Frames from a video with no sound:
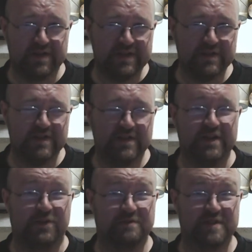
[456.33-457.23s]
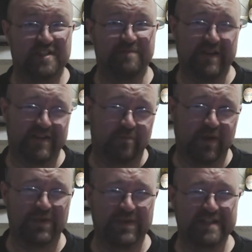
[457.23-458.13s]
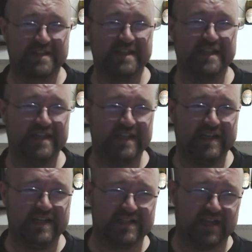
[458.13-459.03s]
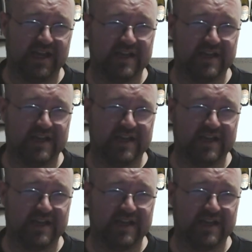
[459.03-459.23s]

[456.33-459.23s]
you can almost smell the bitterness in it. It is like,